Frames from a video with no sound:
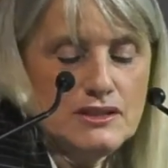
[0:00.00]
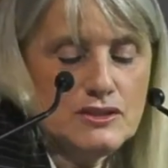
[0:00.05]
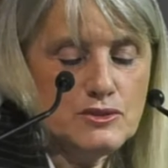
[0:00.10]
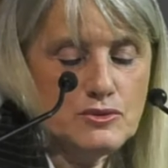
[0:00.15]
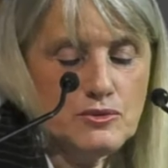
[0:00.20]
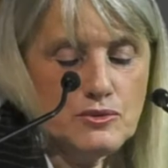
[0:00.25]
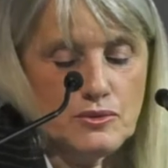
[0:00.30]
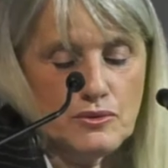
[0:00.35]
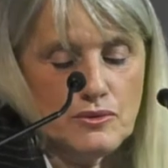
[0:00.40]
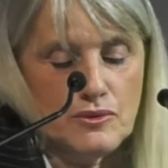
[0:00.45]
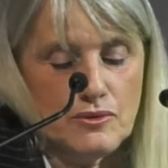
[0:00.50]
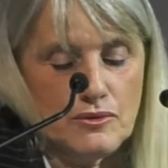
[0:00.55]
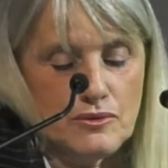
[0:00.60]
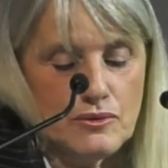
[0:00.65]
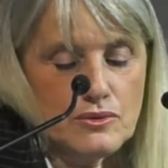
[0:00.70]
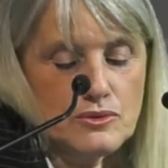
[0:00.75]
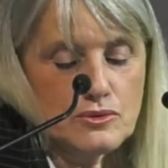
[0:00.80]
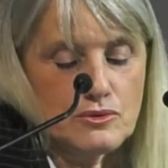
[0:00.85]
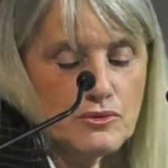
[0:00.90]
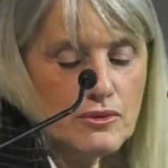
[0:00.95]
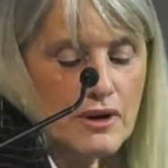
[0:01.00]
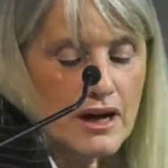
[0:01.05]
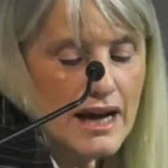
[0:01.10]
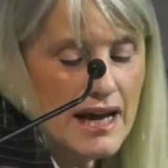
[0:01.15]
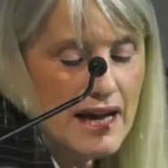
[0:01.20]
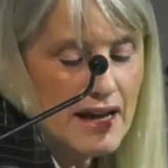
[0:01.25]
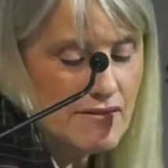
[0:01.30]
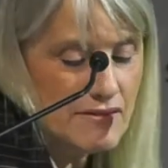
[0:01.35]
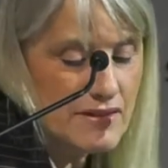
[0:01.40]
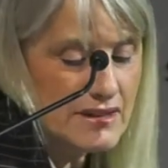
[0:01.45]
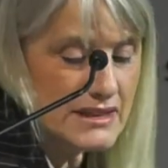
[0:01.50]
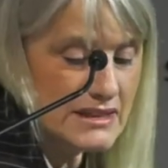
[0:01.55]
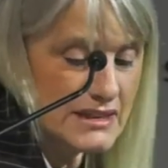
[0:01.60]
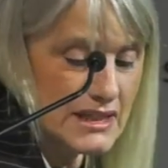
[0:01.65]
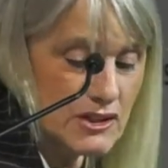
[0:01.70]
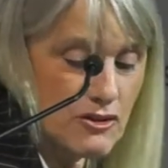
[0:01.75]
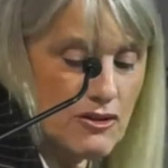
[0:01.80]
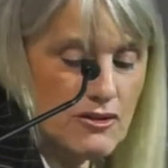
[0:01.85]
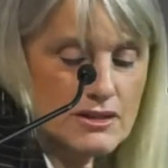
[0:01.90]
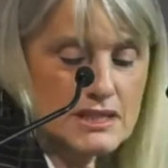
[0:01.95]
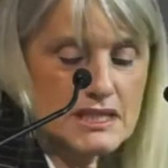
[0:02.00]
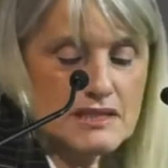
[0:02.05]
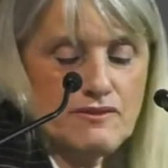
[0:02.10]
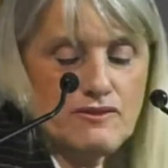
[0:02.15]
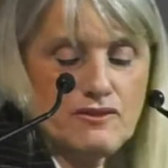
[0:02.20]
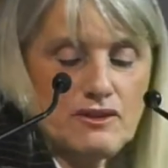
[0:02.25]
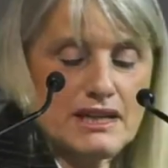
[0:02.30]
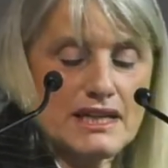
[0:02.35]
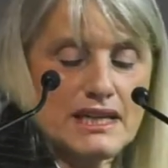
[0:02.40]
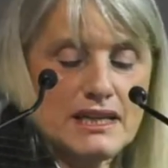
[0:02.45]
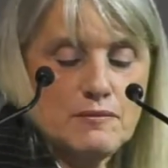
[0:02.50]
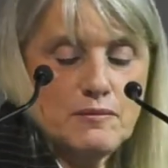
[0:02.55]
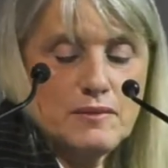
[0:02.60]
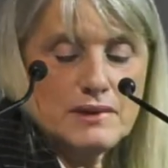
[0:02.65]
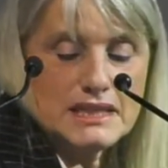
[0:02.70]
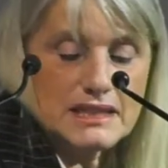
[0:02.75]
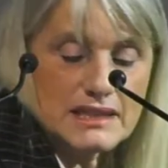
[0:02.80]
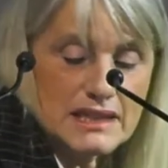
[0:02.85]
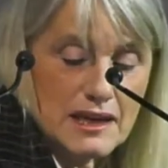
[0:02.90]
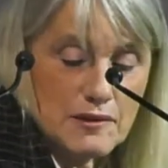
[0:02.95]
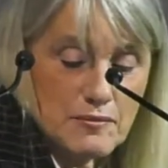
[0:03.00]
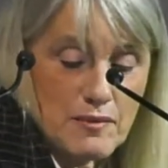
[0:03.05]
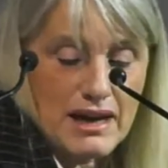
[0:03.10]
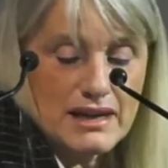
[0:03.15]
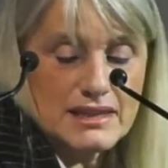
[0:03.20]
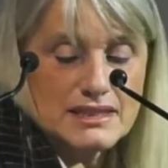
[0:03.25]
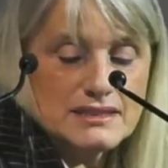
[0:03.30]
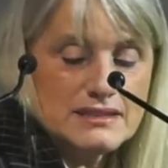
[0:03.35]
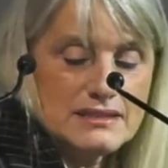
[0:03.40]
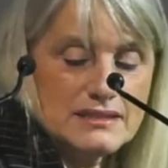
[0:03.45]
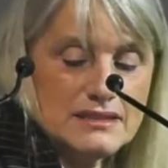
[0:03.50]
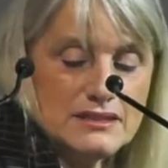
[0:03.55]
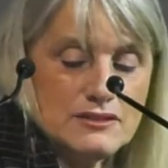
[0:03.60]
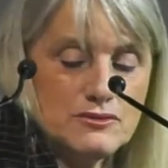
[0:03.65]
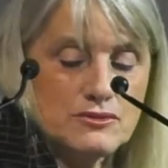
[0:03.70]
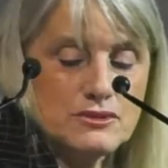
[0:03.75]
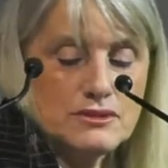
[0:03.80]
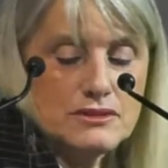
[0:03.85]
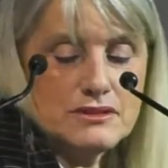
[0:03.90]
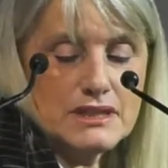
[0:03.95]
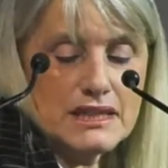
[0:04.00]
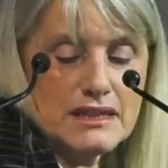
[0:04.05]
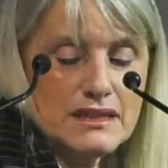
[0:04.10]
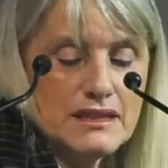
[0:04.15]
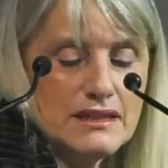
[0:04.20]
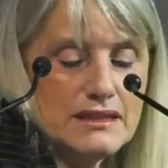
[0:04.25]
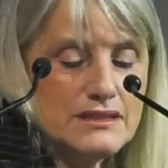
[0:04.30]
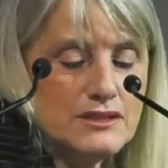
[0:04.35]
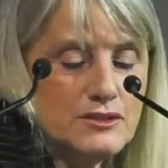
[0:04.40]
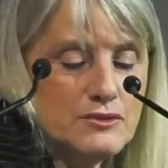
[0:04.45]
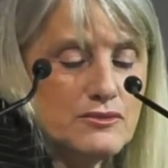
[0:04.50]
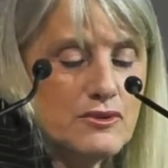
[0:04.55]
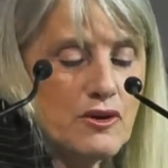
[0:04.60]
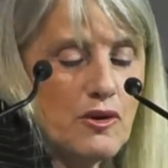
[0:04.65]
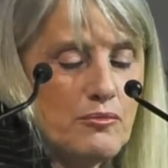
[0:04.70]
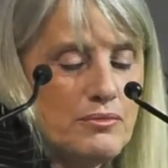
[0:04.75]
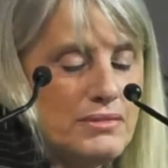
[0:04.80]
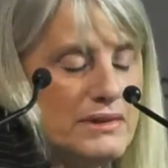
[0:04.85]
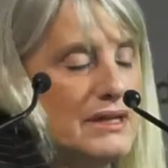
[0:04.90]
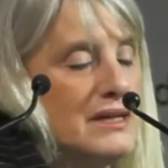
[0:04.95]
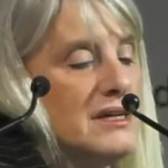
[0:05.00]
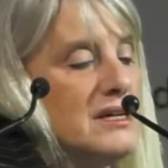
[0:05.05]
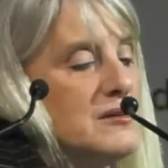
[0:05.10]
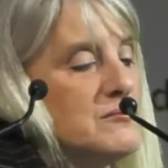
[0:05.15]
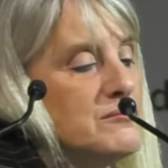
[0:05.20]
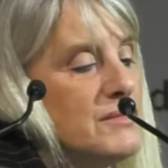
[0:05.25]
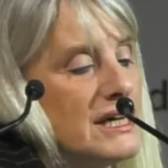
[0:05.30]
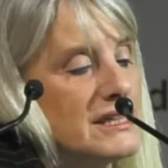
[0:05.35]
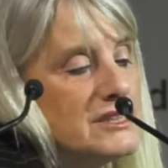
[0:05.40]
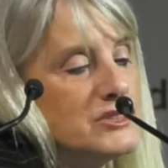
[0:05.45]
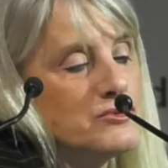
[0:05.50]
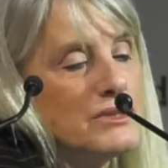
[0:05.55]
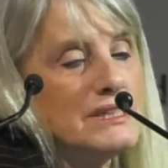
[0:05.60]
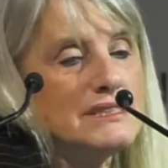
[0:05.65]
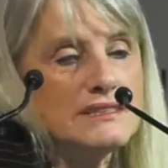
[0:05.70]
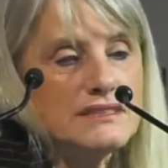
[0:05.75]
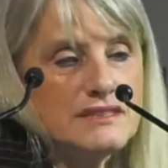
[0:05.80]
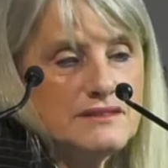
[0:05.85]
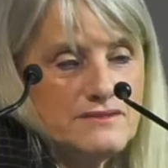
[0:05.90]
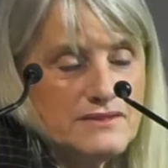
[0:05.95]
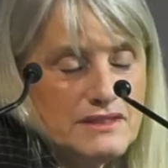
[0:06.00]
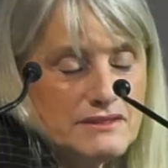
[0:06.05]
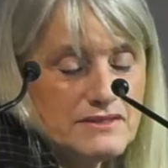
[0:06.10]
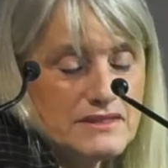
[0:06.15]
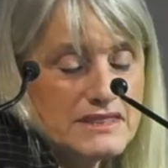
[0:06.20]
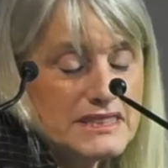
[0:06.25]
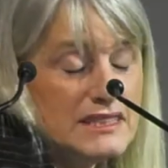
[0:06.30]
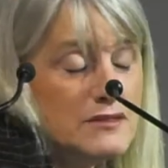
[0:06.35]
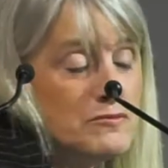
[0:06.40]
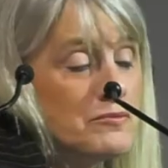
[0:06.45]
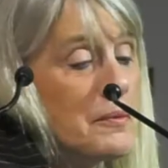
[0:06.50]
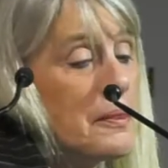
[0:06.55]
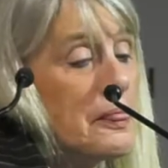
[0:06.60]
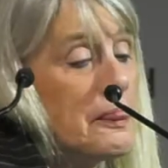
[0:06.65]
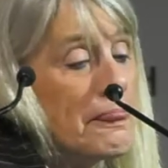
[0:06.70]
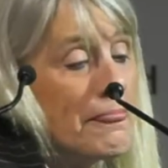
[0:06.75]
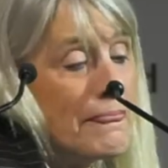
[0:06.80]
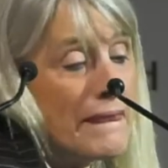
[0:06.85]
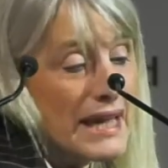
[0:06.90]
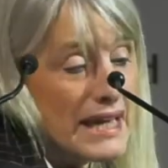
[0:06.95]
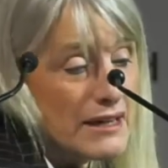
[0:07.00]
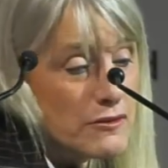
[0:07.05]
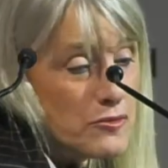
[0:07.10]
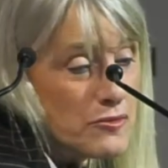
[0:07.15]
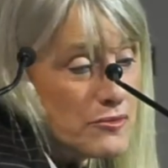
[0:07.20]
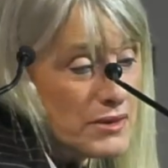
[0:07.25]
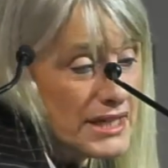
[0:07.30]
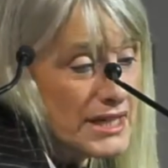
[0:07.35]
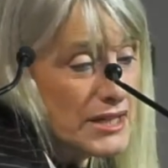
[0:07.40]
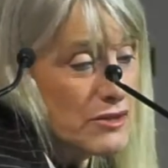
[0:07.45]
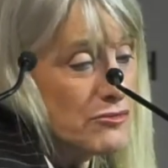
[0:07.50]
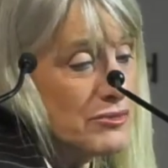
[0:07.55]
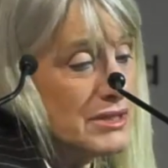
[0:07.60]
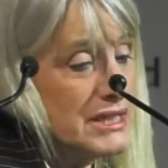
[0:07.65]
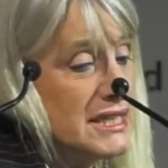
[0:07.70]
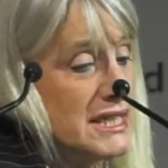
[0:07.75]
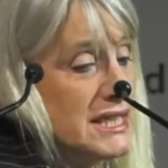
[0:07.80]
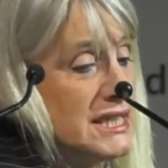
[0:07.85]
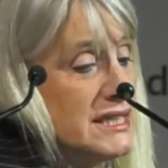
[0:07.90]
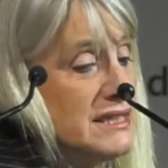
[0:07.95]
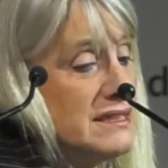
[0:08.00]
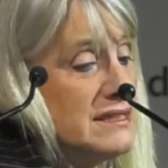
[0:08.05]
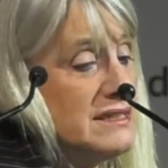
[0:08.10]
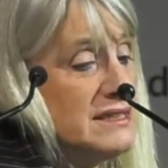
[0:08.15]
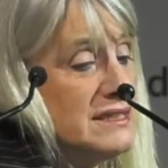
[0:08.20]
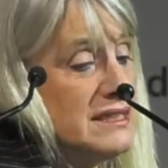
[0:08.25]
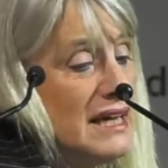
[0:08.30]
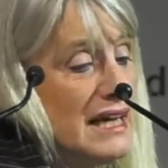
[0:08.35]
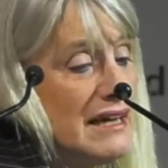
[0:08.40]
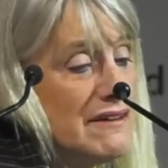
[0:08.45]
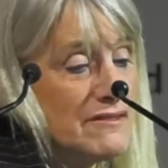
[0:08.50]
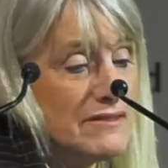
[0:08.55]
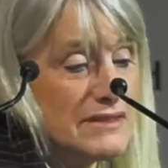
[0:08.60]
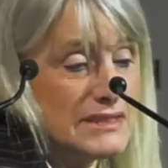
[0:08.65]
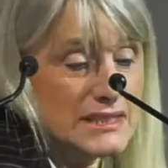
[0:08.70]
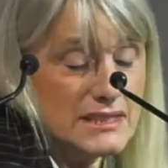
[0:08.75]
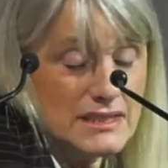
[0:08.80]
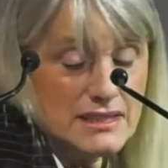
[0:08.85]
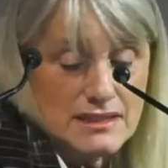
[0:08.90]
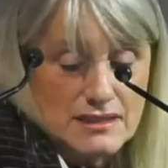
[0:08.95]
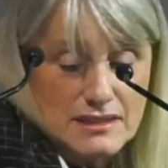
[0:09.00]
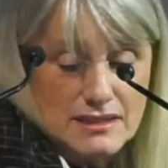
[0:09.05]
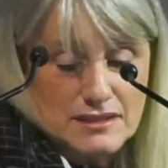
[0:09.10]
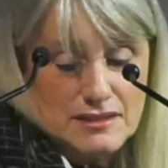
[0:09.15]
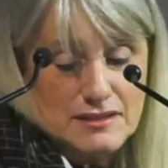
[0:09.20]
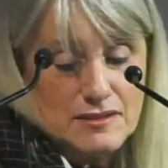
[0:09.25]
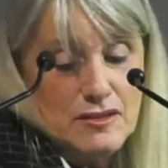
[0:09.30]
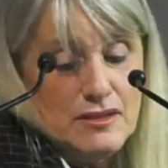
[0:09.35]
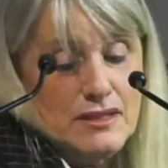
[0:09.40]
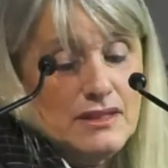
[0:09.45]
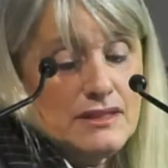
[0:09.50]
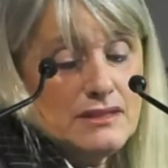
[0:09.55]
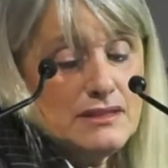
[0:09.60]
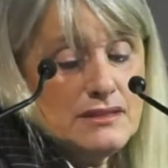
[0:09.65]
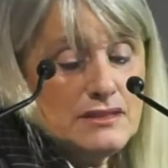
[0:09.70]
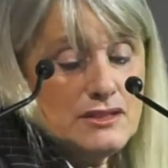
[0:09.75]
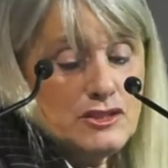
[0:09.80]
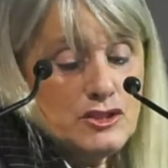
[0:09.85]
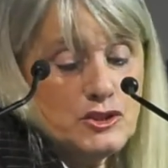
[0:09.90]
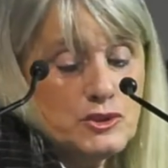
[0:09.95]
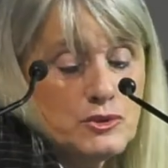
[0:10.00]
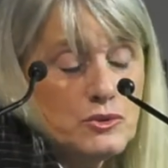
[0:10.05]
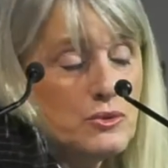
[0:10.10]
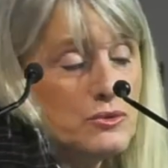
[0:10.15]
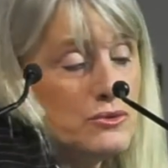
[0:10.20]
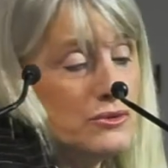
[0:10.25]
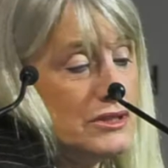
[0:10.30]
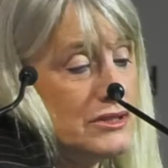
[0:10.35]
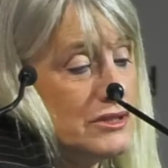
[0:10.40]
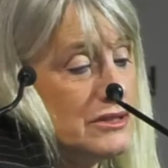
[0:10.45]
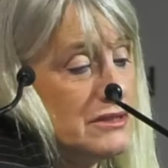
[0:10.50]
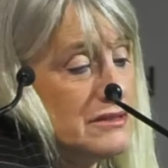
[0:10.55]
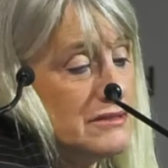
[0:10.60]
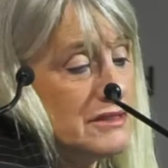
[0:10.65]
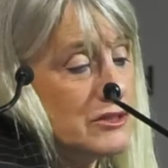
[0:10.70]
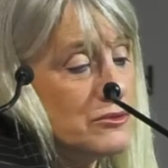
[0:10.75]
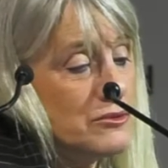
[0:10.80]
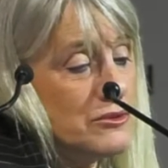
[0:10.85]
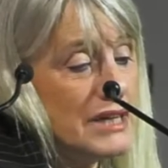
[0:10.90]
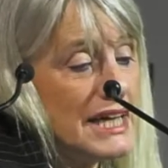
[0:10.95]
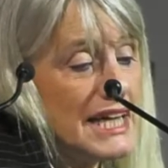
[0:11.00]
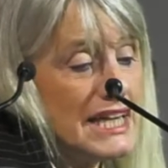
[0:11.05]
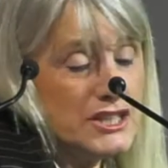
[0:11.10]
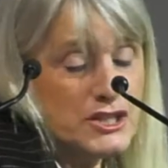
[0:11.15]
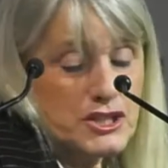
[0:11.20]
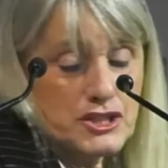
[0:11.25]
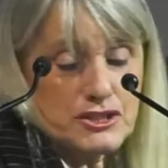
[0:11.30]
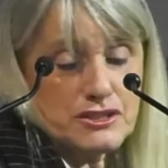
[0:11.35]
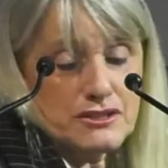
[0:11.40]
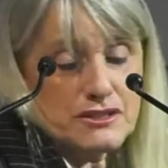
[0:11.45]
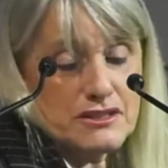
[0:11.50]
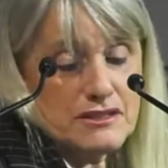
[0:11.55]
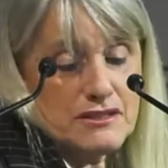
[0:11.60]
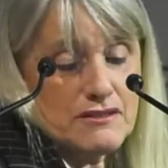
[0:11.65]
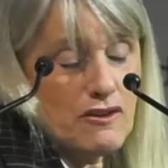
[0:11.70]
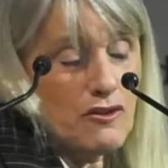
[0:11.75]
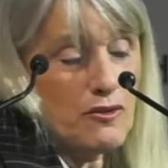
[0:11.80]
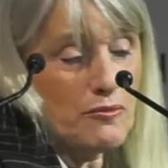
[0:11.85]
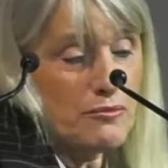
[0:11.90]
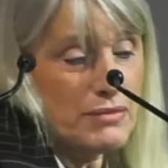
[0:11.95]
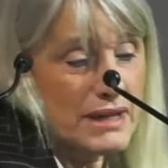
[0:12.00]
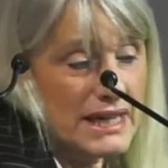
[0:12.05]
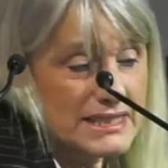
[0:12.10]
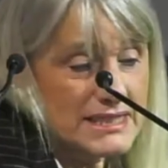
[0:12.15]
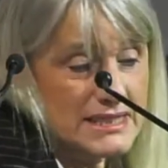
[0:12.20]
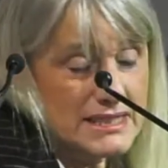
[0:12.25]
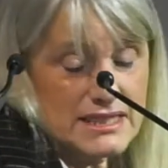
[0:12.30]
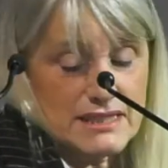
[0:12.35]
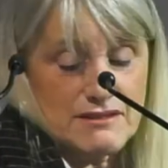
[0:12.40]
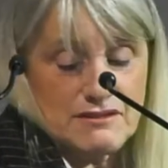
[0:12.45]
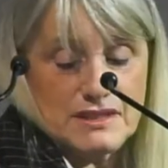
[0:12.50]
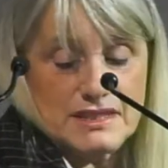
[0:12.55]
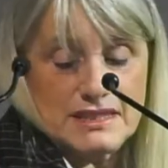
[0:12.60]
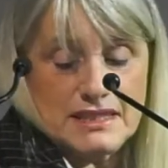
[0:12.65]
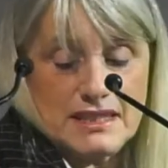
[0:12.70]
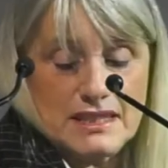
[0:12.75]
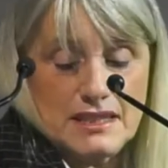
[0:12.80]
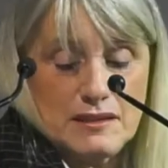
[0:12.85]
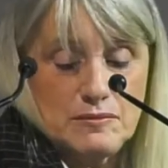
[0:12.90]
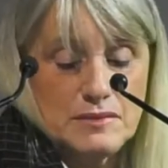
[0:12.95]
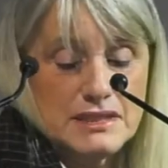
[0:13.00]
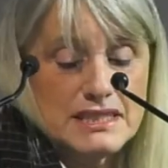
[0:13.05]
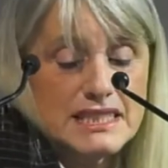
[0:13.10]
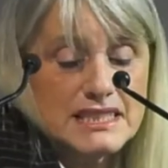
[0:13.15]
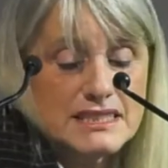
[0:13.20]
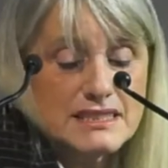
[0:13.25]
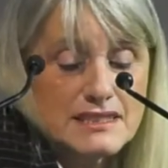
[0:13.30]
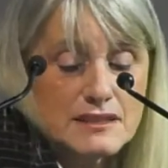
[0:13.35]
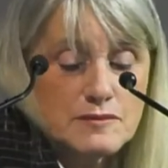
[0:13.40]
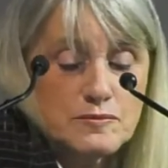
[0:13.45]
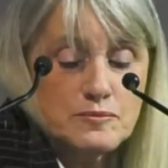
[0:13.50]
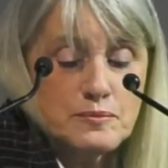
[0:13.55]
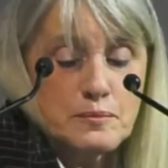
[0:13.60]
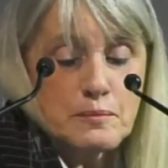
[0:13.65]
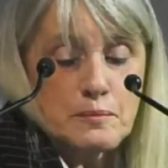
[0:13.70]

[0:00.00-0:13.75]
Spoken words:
to have and calls for a climate neutral Europe by 2050. We have the new regulation on plastic recyclability,